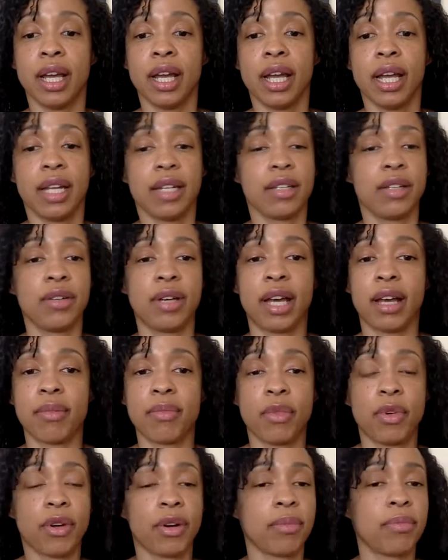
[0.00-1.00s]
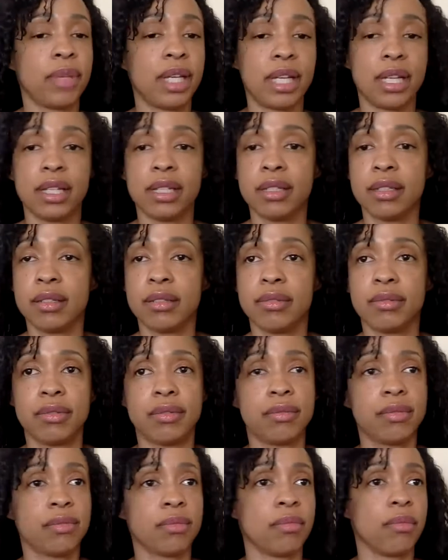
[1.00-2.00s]
You have more men,
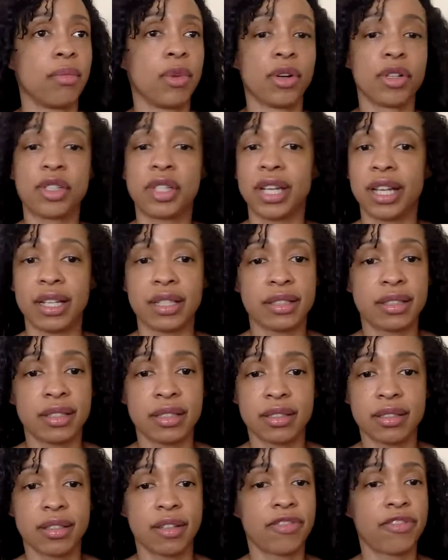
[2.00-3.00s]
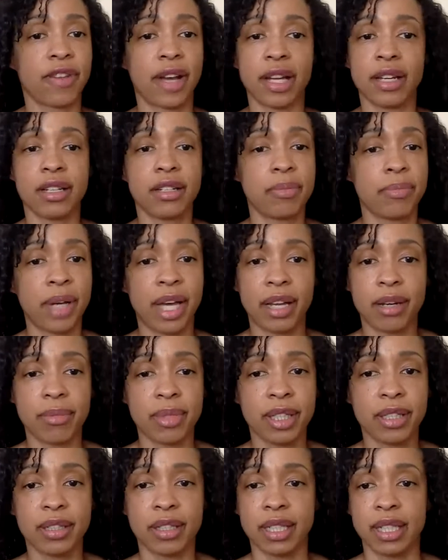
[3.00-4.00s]
more chances of finding
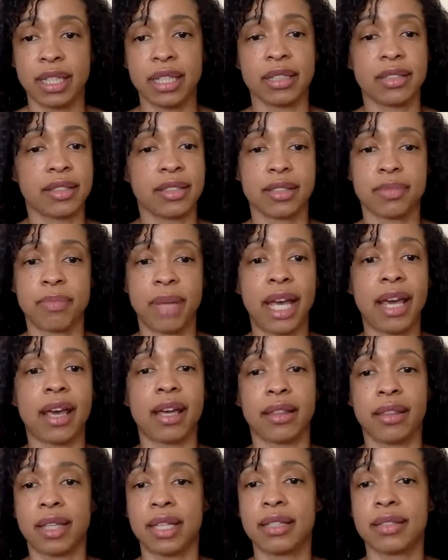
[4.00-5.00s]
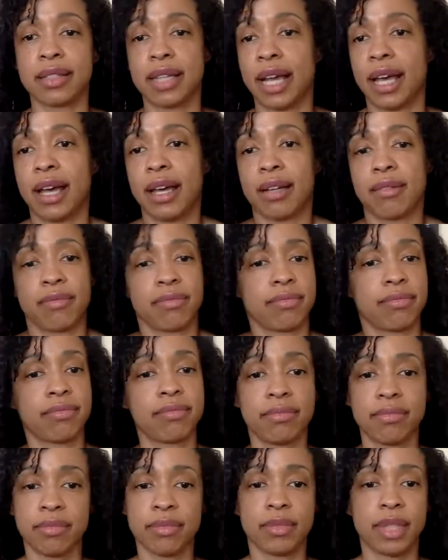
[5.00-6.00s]
compatibility. It's just math. It's not
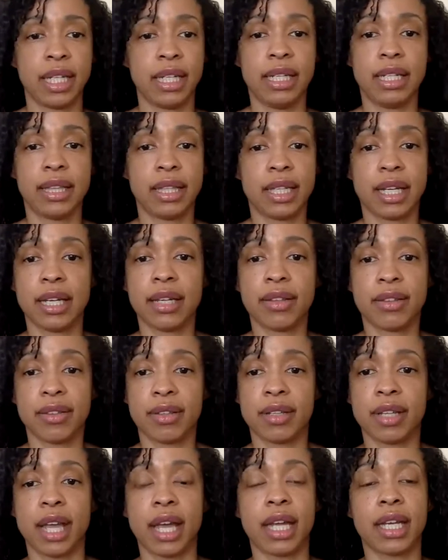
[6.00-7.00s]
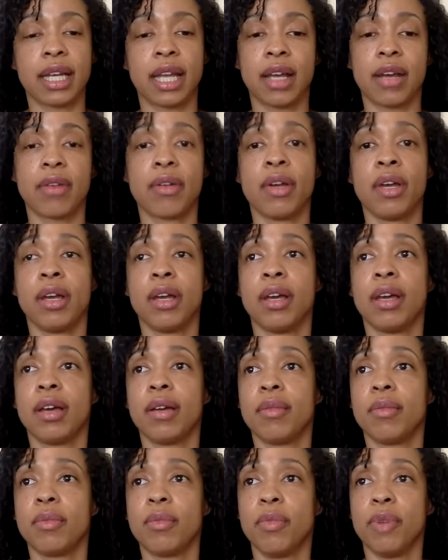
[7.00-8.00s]
anything other than that. Now,
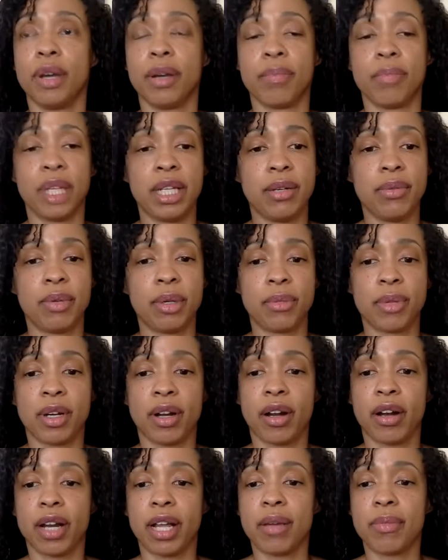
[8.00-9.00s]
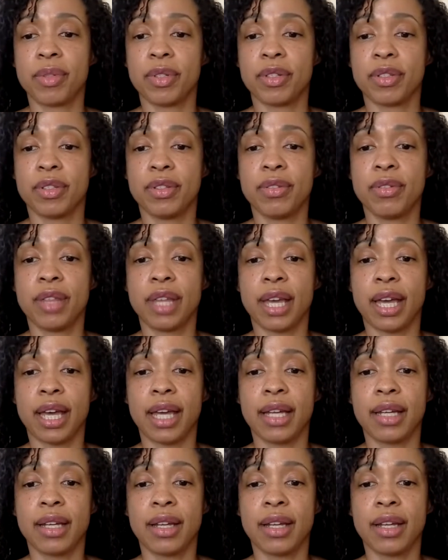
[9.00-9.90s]
when many women aren't able to do that